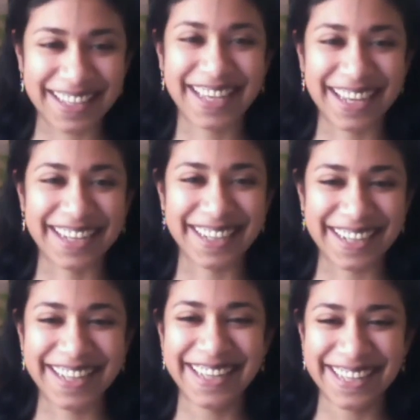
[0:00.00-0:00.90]
I can
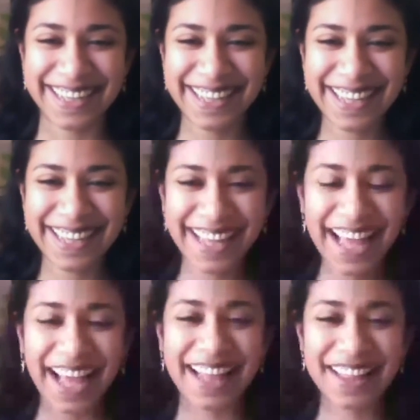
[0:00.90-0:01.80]
tell.
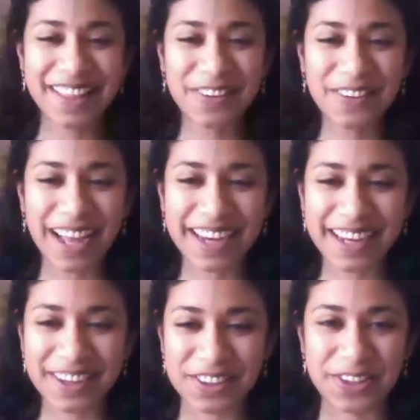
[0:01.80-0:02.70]
And that's a cool
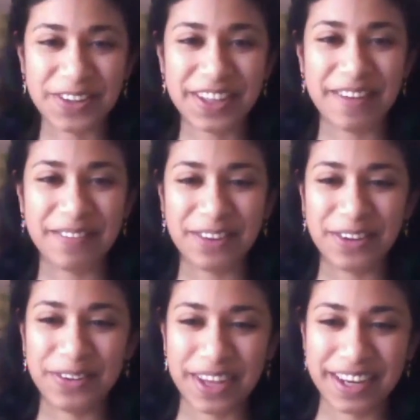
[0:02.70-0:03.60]
idea to store them.
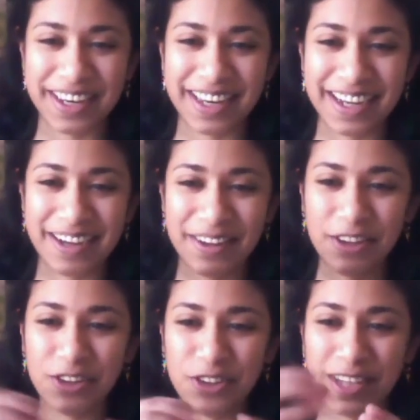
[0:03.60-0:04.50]
You can
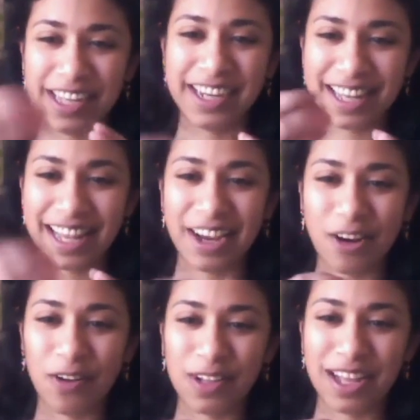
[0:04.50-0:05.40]
usually it like
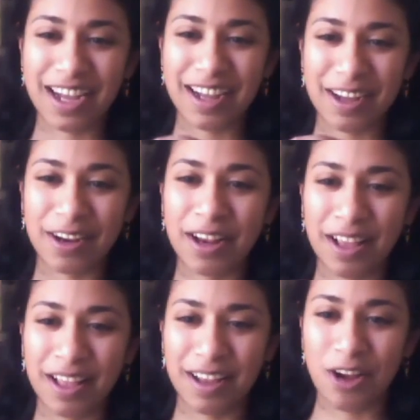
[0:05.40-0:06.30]
all
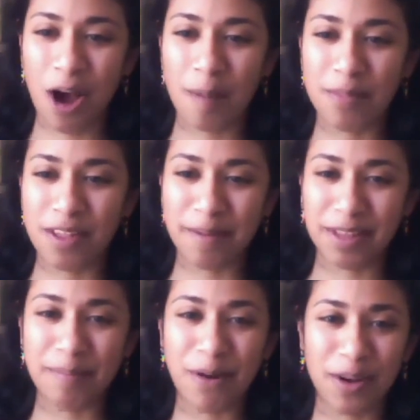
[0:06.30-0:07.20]
gobs up at
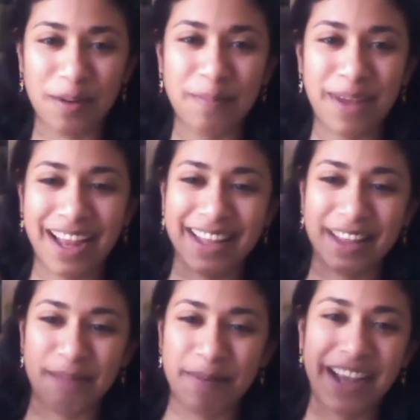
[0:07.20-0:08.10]
the bottom, and
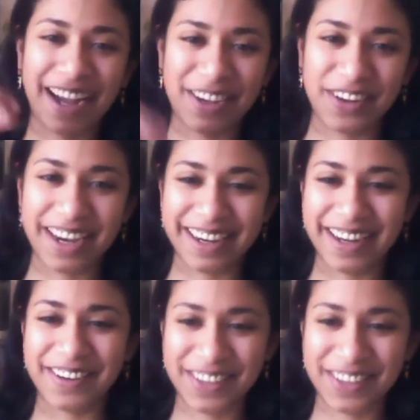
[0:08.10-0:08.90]
it's pretty hard to get it out.